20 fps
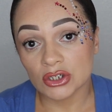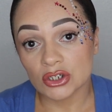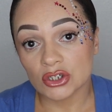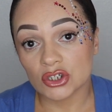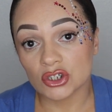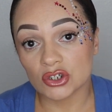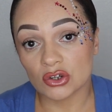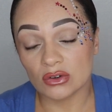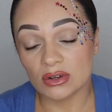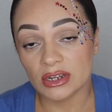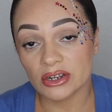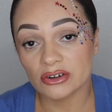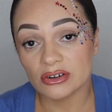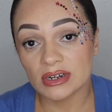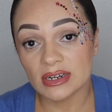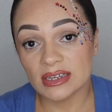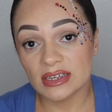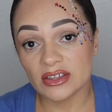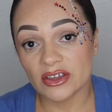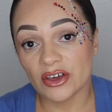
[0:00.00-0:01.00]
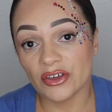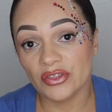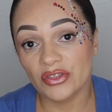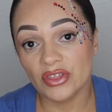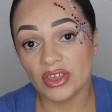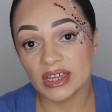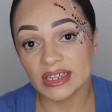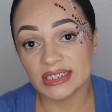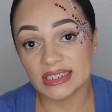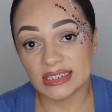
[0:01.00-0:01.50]
So literally
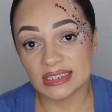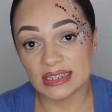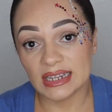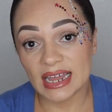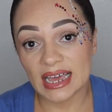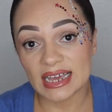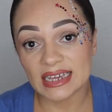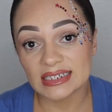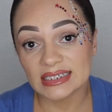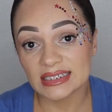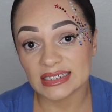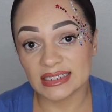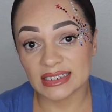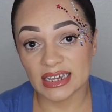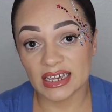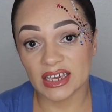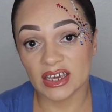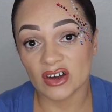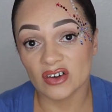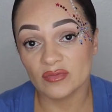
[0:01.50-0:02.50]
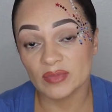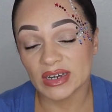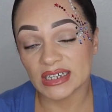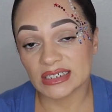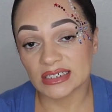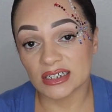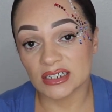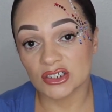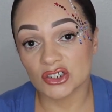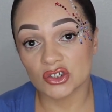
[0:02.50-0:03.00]
the last day of my
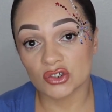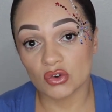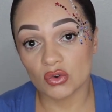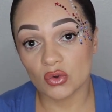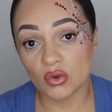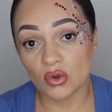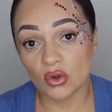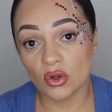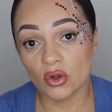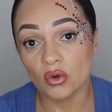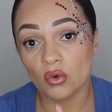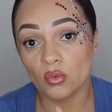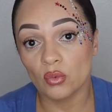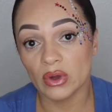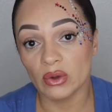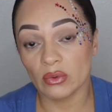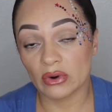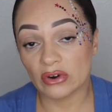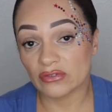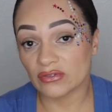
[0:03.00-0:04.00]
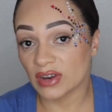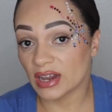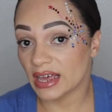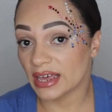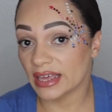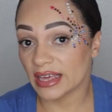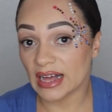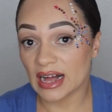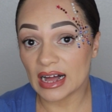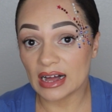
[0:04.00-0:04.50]
son's school, we were
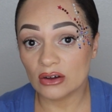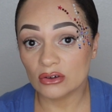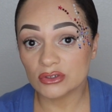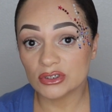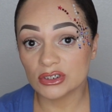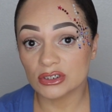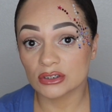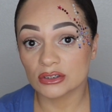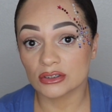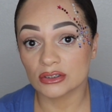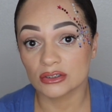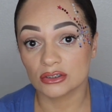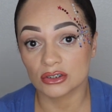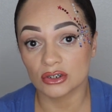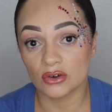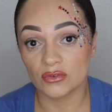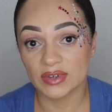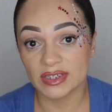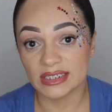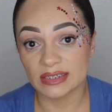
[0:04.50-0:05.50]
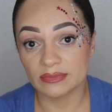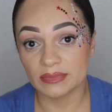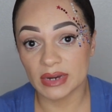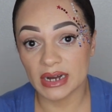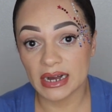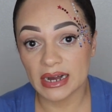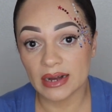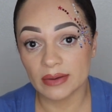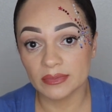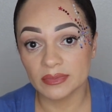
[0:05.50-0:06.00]
flying out to go visit
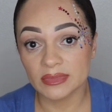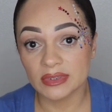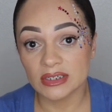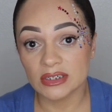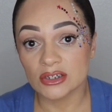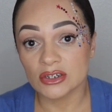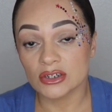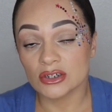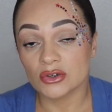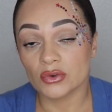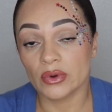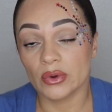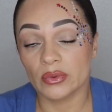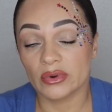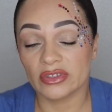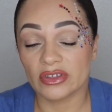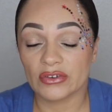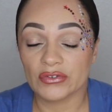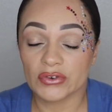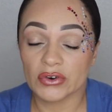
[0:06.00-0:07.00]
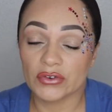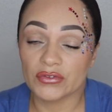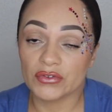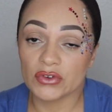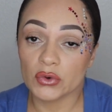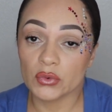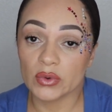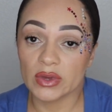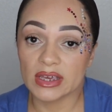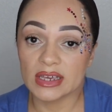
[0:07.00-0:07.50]
mom. We were there for a
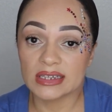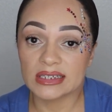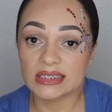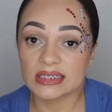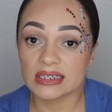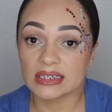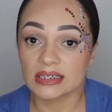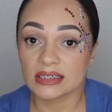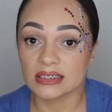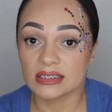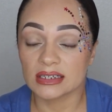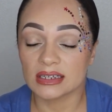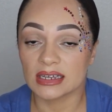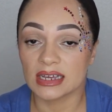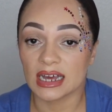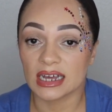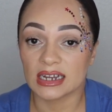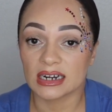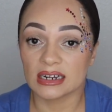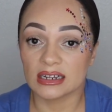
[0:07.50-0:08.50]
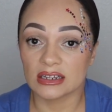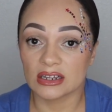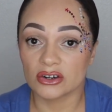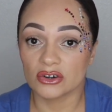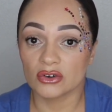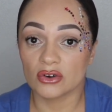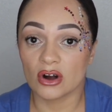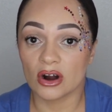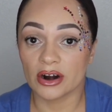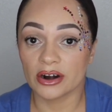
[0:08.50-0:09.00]
few weeks, got a
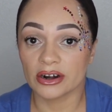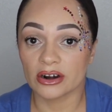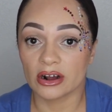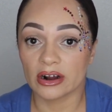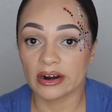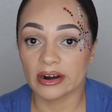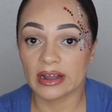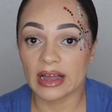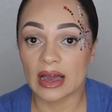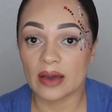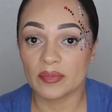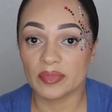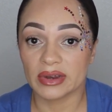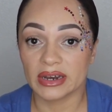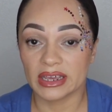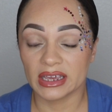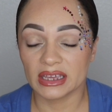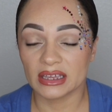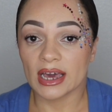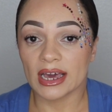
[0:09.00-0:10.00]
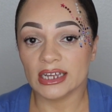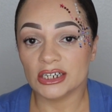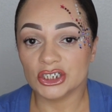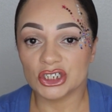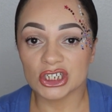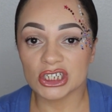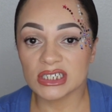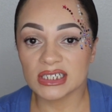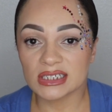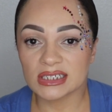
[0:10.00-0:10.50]
little R&R happening and
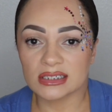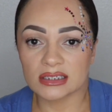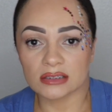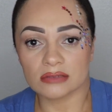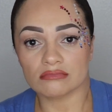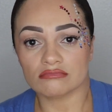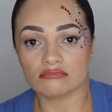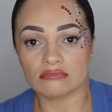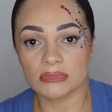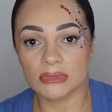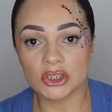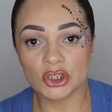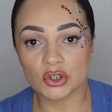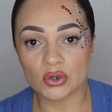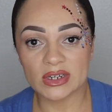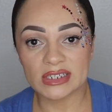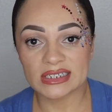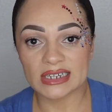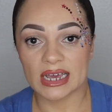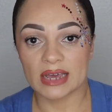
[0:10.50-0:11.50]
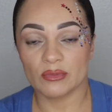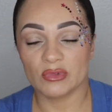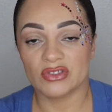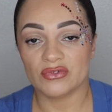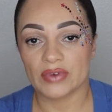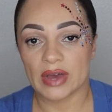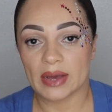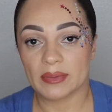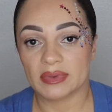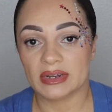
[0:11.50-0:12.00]
just enjoying time with
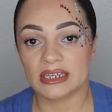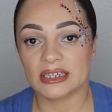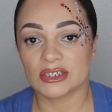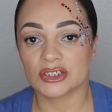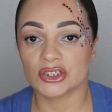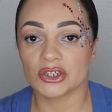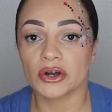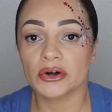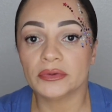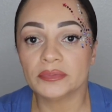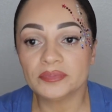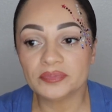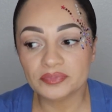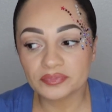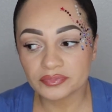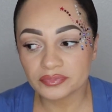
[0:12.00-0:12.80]
family. So